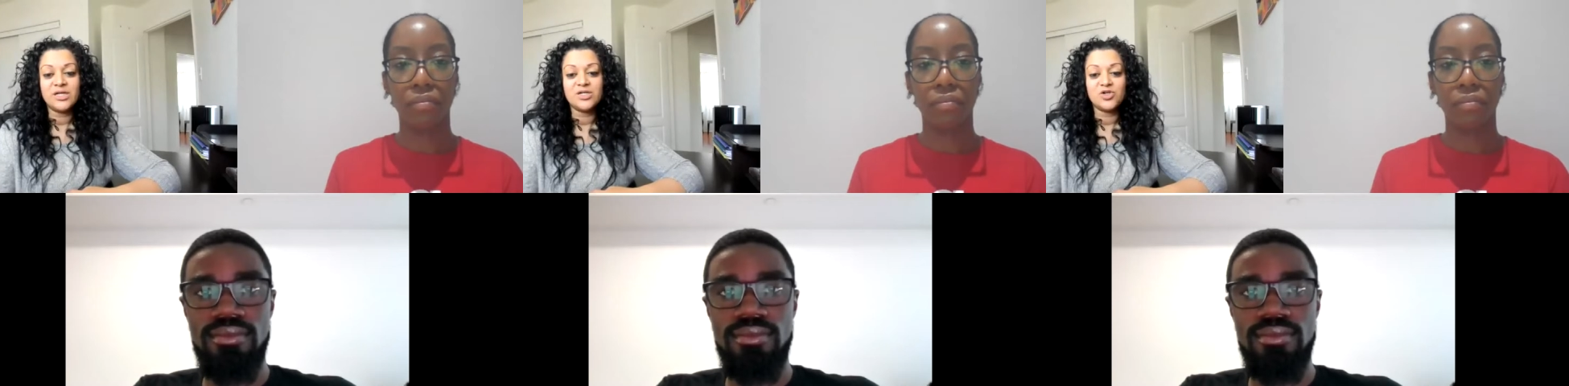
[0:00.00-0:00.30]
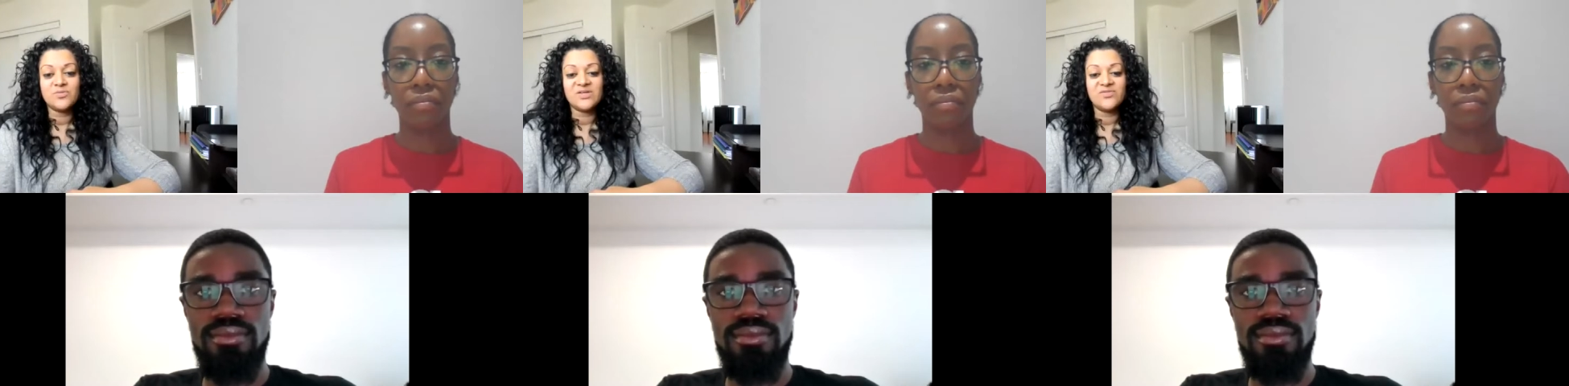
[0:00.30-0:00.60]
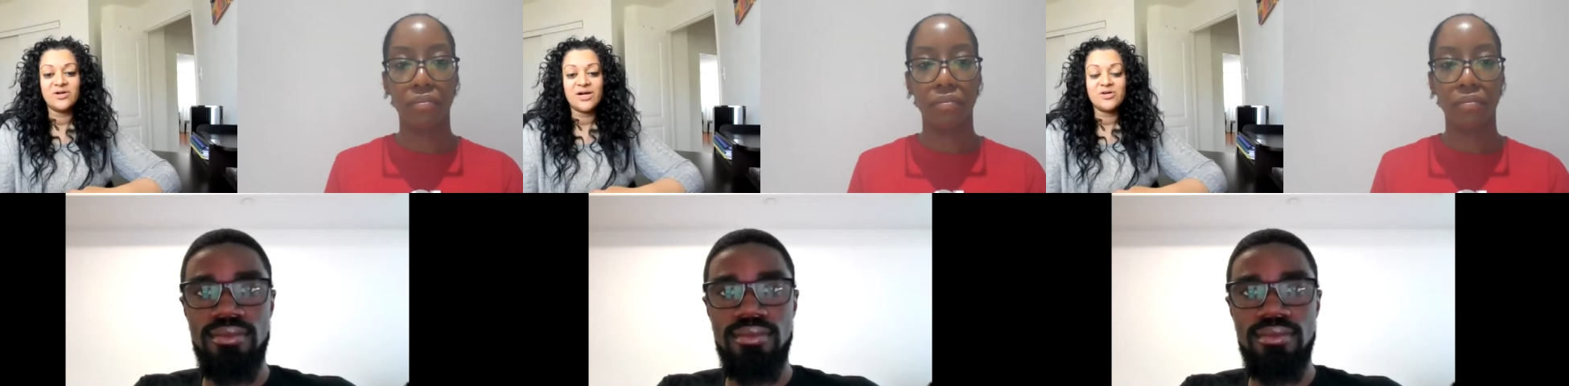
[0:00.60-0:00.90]
Speaker 1: in terms of
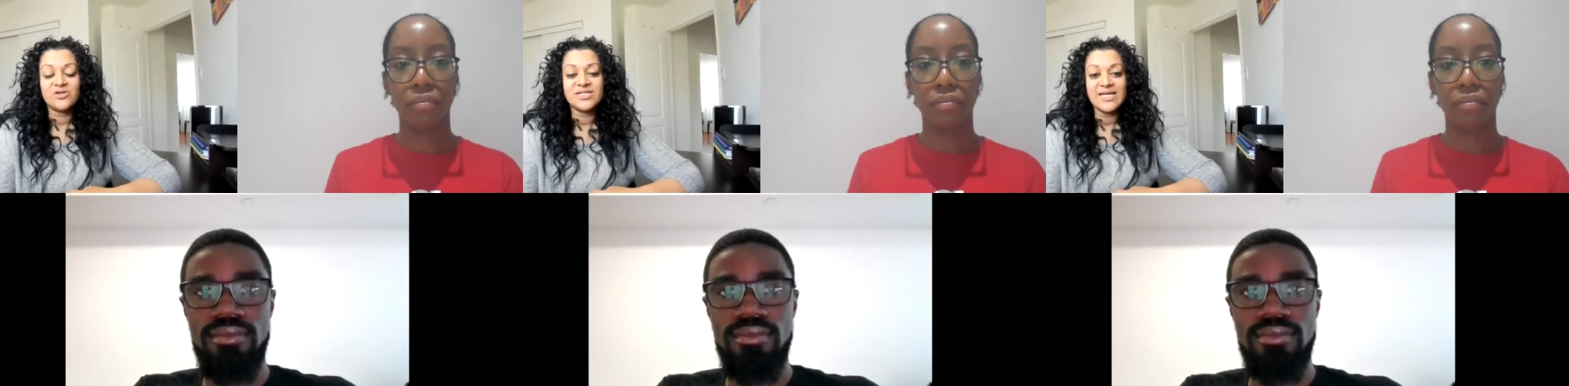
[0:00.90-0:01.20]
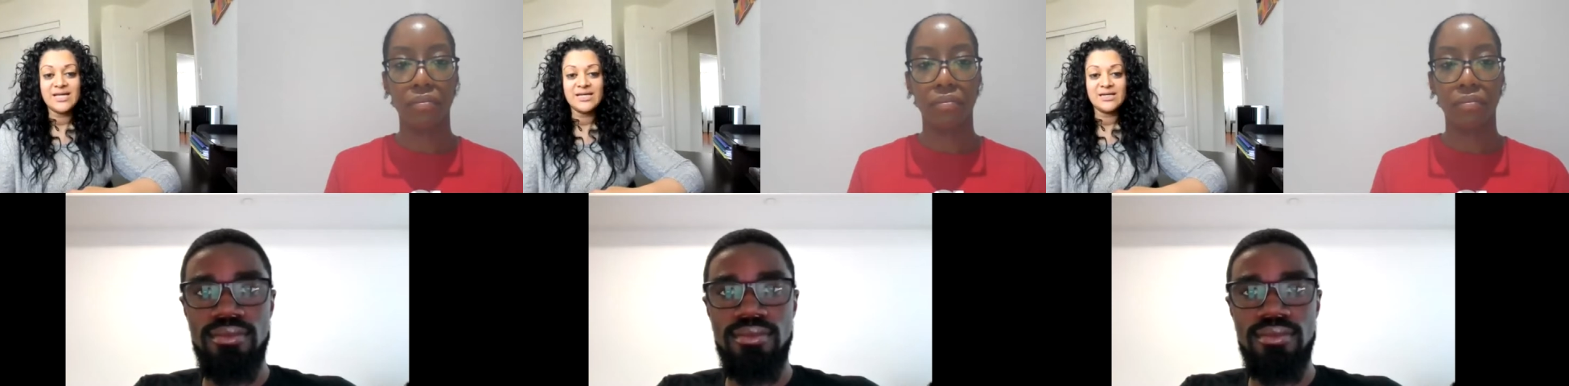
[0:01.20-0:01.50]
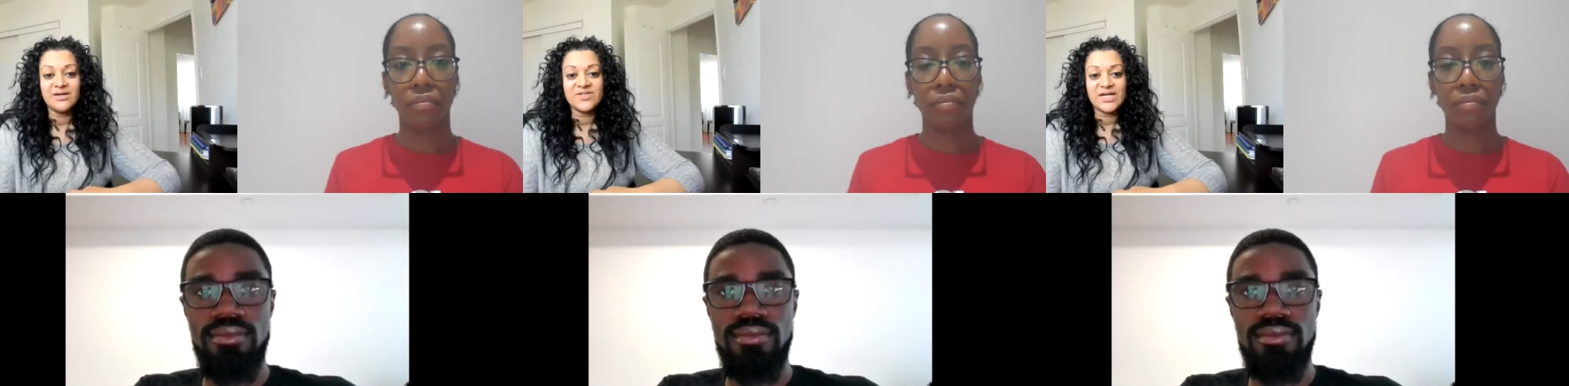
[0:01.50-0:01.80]
their understanding
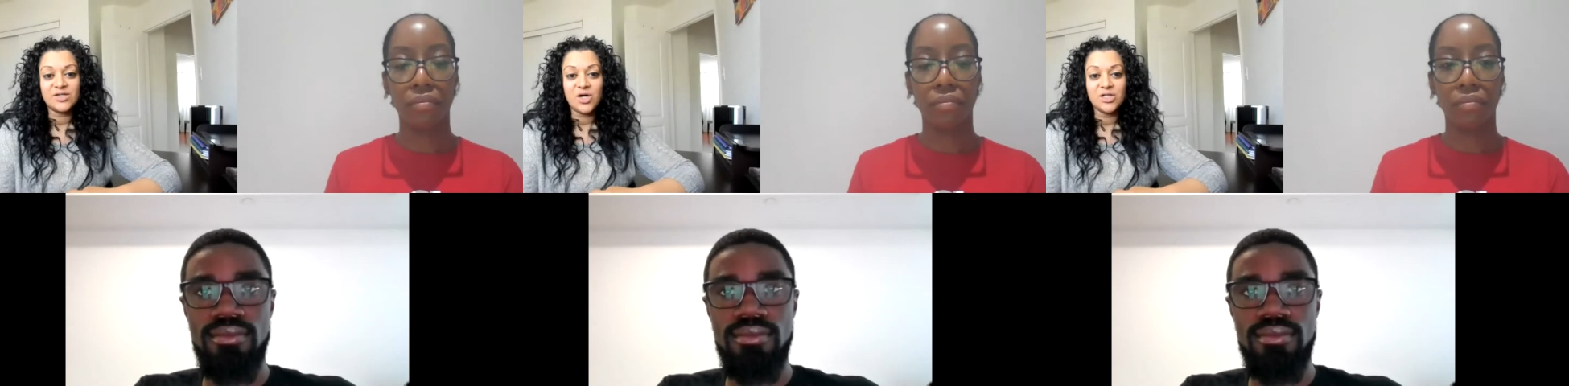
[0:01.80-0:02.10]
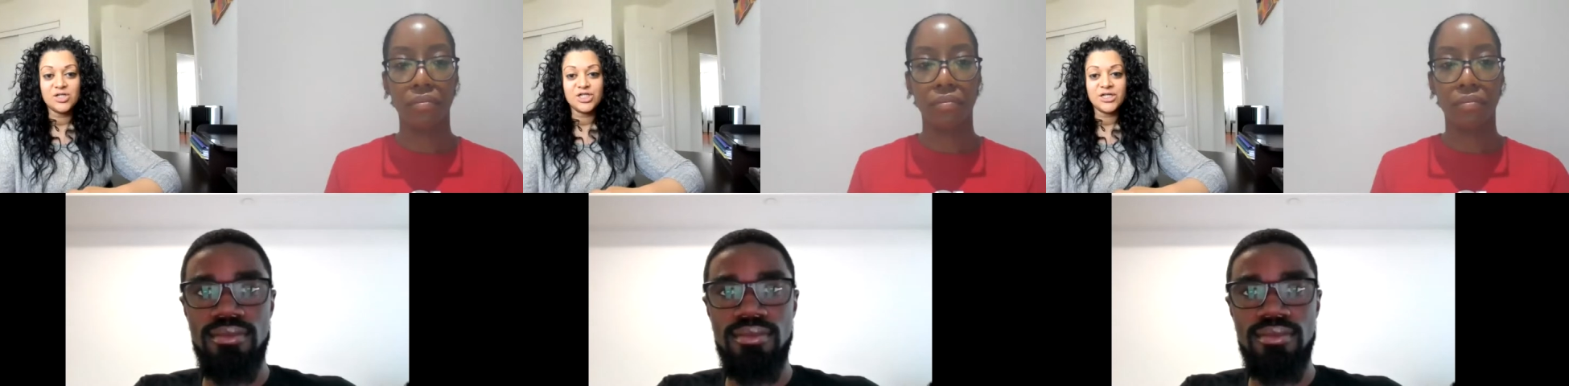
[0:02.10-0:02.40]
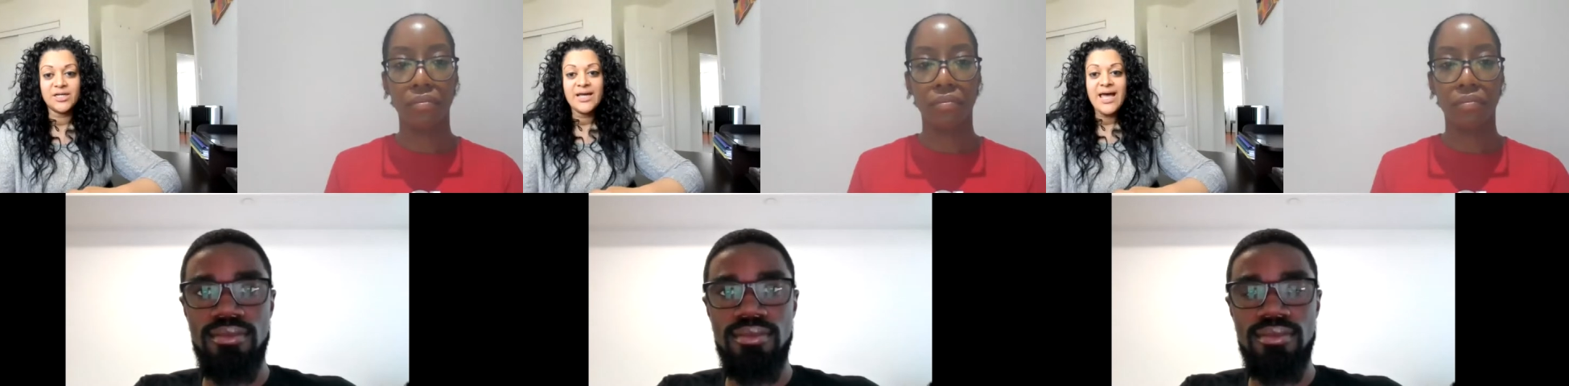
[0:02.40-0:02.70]
of technology.